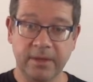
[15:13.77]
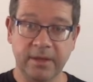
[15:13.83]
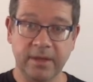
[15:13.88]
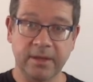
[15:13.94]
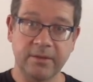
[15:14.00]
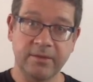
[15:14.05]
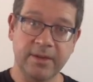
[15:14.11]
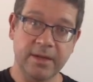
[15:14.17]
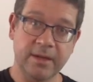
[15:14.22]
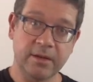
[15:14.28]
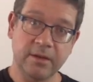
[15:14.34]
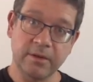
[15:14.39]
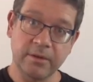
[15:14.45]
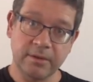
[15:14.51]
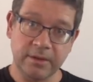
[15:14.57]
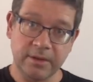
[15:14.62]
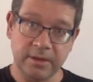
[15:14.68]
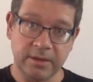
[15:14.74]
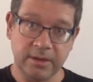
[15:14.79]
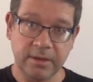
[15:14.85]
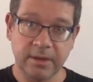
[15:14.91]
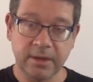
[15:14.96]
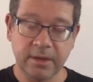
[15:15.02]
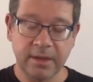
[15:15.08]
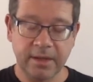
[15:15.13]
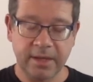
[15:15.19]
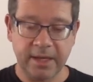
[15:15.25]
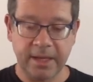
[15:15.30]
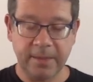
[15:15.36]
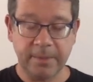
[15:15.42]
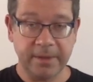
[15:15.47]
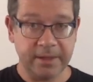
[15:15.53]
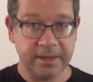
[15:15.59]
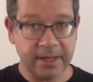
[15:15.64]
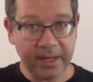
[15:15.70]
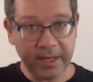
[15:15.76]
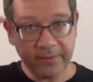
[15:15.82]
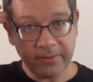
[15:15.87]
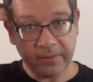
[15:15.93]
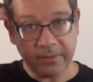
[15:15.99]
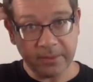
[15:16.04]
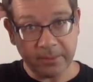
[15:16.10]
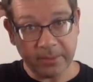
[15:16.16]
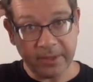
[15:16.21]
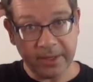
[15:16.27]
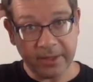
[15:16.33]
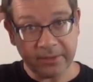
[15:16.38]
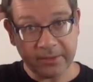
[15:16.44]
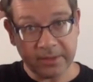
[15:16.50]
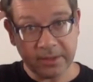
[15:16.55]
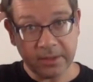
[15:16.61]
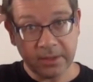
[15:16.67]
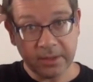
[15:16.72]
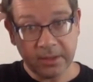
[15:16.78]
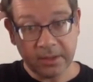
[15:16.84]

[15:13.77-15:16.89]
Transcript: I can download the APK from the browser